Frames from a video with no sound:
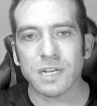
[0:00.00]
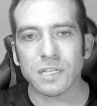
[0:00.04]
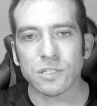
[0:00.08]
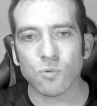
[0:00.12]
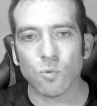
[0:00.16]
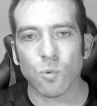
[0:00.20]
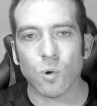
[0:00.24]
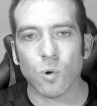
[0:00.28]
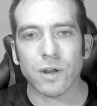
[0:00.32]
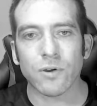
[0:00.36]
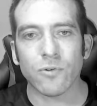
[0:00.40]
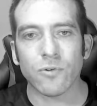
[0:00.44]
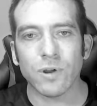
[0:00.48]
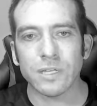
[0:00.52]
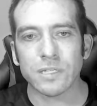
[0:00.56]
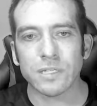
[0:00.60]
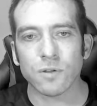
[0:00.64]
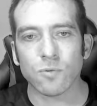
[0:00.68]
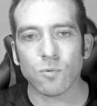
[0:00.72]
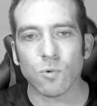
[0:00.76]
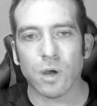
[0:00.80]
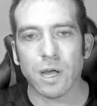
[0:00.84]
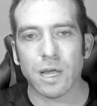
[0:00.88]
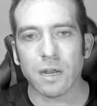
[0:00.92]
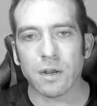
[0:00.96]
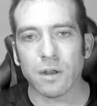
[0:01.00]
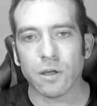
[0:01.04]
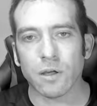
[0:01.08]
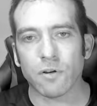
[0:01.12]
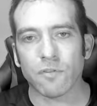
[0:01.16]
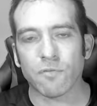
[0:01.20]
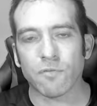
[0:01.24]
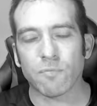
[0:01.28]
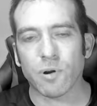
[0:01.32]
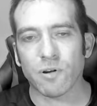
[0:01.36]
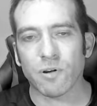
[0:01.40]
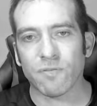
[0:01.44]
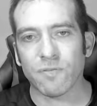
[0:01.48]
and it's one reason why a lot
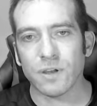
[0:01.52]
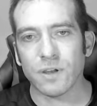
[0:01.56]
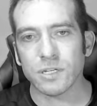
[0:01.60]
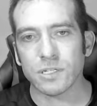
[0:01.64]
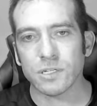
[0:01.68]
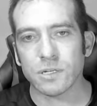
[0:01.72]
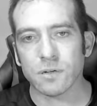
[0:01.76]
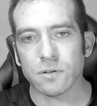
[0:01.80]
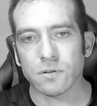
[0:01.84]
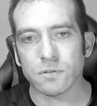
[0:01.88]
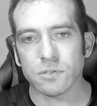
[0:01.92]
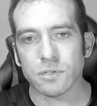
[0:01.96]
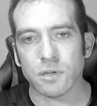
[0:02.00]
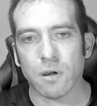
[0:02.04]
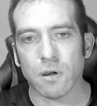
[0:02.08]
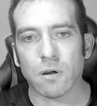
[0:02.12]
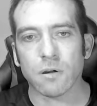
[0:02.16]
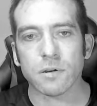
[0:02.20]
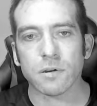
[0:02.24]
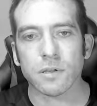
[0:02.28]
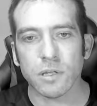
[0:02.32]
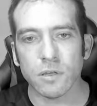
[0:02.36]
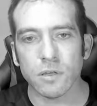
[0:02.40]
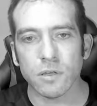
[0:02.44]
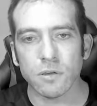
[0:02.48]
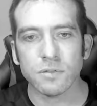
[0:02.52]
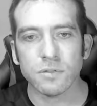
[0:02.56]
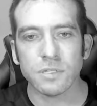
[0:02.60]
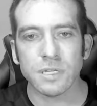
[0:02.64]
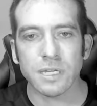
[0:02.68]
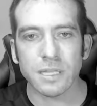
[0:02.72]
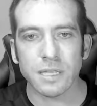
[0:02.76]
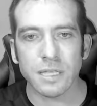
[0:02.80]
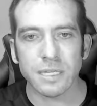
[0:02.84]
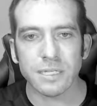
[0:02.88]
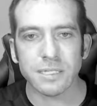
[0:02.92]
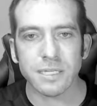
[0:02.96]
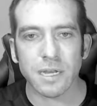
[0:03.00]
of professionals aren't
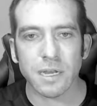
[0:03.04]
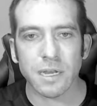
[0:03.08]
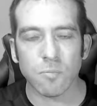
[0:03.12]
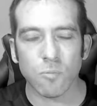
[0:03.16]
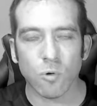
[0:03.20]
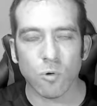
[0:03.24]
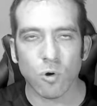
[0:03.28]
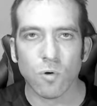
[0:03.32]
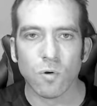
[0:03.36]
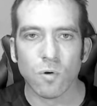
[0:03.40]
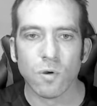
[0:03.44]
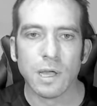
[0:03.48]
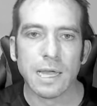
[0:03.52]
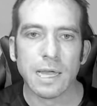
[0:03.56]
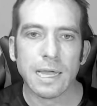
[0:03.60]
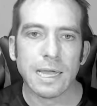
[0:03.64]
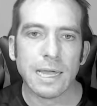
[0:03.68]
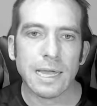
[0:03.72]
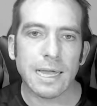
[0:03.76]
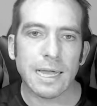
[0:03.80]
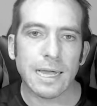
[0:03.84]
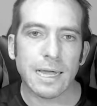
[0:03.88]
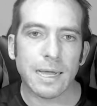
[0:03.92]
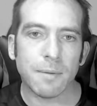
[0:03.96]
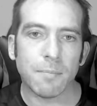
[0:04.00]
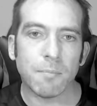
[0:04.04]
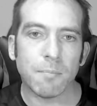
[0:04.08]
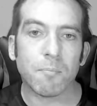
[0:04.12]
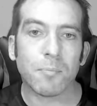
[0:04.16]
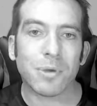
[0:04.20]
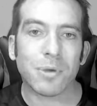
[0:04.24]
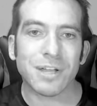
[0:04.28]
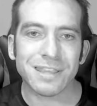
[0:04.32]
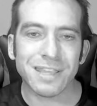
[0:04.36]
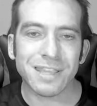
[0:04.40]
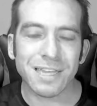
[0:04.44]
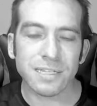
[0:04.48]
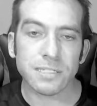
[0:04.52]
using these anymore.
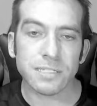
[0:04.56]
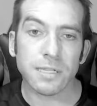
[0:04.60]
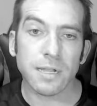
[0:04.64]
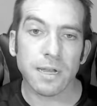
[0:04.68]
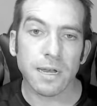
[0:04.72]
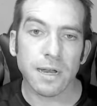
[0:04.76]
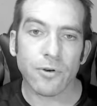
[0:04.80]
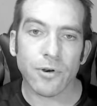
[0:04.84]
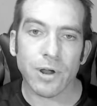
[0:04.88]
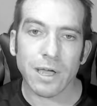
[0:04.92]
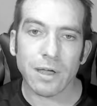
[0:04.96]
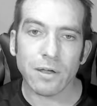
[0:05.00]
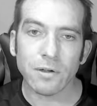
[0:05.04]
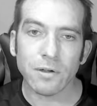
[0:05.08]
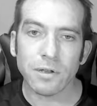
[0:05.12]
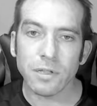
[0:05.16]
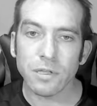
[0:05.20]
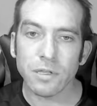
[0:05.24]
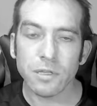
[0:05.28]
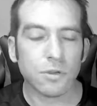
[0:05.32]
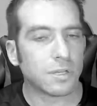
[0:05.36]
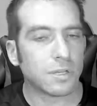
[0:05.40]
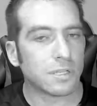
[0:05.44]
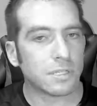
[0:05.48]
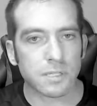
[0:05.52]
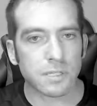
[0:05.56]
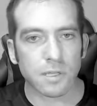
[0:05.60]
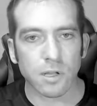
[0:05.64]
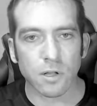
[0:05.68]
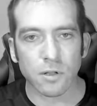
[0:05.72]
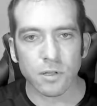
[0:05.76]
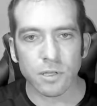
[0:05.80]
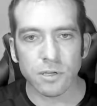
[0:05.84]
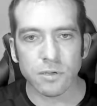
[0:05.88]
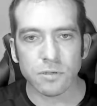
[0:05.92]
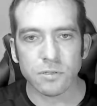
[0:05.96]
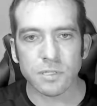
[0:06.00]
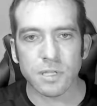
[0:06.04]
But they're still around. You can
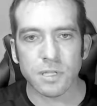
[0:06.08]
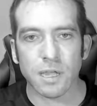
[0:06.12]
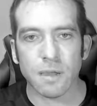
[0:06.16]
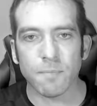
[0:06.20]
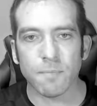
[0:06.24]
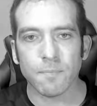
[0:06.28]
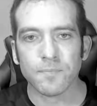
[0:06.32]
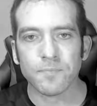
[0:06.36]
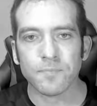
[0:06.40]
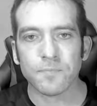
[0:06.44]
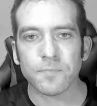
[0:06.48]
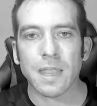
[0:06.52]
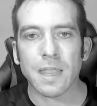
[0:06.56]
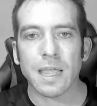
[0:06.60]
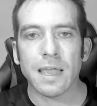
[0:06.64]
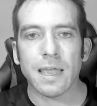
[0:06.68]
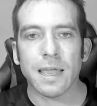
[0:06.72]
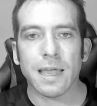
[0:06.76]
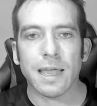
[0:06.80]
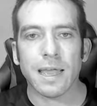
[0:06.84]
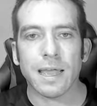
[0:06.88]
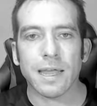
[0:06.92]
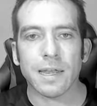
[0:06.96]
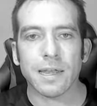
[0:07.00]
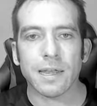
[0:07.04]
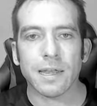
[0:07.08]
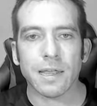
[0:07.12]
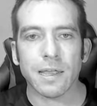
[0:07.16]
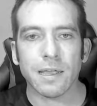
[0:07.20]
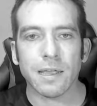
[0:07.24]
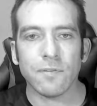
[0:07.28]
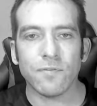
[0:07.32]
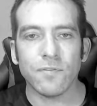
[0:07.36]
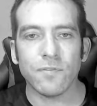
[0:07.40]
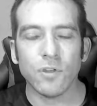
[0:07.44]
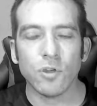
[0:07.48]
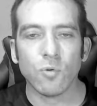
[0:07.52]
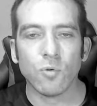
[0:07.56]
still use them. And
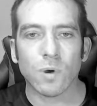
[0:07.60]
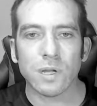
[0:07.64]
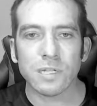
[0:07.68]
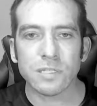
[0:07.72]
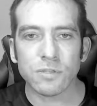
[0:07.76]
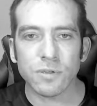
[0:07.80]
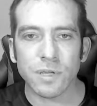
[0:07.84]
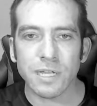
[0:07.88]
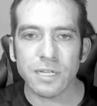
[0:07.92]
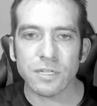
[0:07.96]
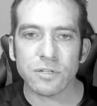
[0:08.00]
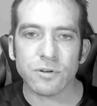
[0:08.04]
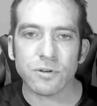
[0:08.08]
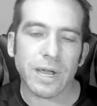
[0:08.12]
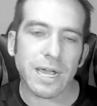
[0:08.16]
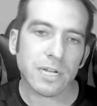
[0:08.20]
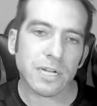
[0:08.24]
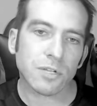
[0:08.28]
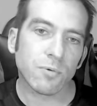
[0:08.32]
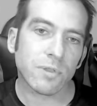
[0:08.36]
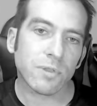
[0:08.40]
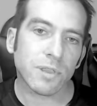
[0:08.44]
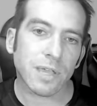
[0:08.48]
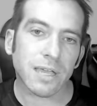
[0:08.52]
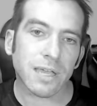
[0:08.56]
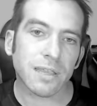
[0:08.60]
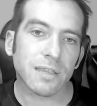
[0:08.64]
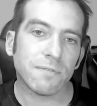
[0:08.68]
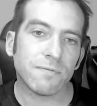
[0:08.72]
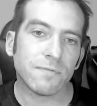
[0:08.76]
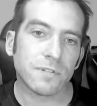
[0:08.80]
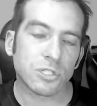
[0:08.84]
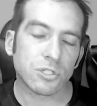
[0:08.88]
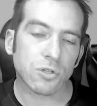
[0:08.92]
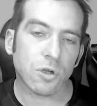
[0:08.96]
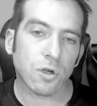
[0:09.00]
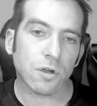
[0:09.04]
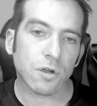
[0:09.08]
if you want to interact with other
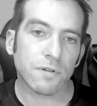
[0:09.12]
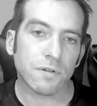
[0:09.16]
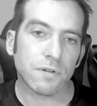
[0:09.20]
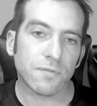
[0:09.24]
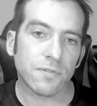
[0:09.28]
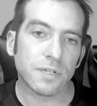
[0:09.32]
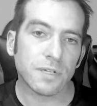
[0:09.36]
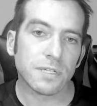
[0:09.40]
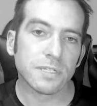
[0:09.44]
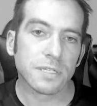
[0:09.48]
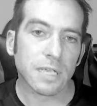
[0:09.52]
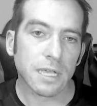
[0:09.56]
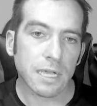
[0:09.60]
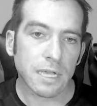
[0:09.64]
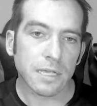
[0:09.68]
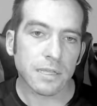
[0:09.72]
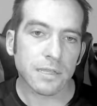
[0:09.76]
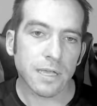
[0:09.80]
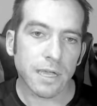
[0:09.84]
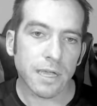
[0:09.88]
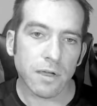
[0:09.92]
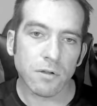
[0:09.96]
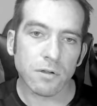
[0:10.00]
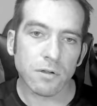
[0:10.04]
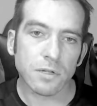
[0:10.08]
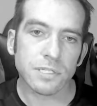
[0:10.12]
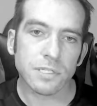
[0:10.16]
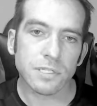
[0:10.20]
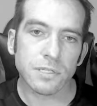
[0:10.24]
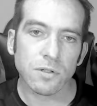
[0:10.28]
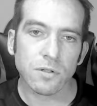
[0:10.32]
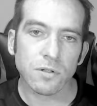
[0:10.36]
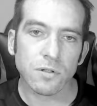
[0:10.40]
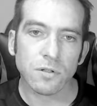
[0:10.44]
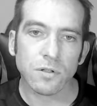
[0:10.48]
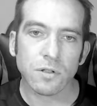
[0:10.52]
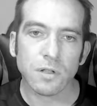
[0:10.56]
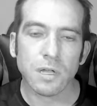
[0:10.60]
photographers, there are
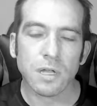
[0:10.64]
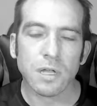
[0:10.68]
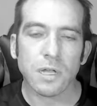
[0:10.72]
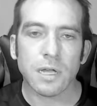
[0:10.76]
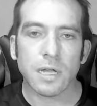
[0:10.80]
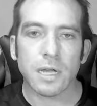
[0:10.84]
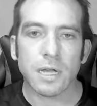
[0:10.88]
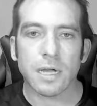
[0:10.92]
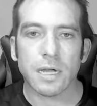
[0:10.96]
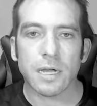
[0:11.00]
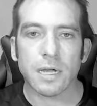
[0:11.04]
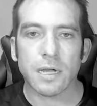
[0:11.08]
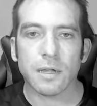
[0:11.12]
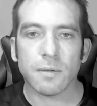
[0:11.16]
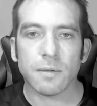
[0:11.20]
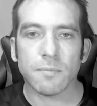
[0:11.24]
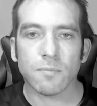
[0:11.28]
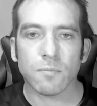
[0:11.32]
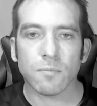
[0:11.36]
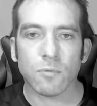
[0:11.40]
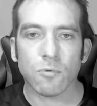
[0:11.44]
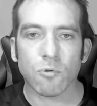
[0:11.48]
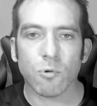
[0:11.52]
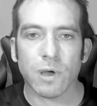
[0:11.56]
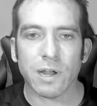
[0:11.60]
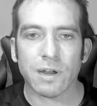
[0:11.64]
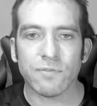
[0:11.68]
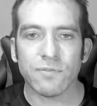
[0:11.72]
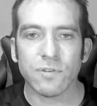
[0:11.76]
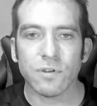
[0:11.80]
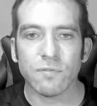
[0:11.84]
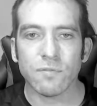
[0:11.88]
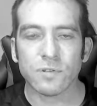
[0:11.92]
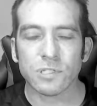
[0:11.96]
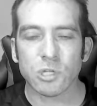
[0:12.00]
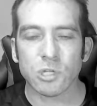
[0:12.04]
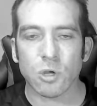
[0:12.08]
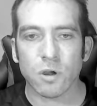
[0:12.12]
still quite a
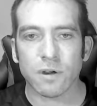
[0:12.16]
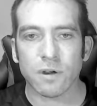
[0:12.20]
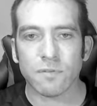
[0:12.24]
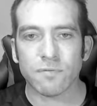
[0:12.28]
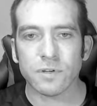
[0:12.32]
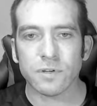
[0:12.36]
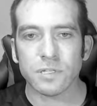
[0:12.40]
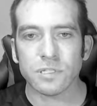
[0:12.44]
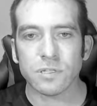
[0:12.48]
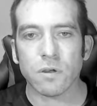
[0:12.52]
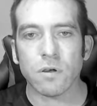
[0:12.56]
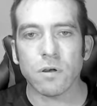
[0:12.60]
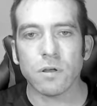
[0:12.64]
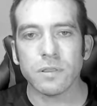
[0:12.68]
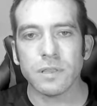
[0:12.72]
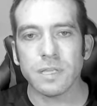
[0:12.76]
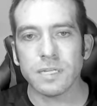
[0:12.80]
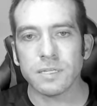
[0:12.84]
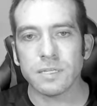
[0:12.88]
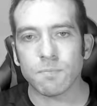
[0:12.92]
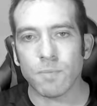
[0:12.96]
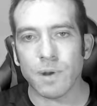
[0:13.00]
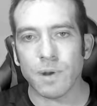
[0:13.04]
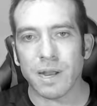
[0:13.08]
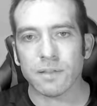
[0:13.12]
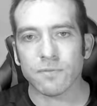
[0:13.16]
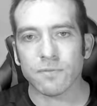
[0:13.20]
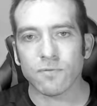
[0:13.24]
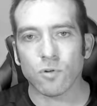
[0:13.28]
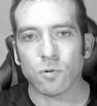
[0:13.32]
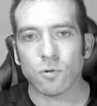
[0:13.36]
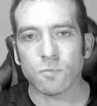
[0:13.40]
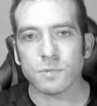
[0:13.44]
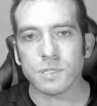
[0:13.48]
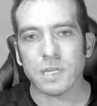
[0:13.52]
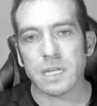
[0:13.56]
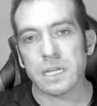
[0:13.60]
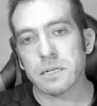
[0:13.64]
few photographers on these
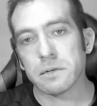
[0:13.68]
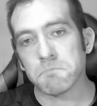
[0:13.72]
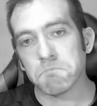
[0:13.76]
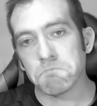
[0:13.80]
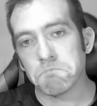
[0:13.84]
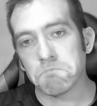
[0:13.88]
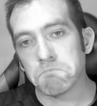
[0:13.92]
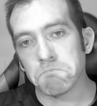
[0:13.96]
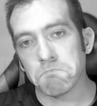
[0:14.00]
platforms, and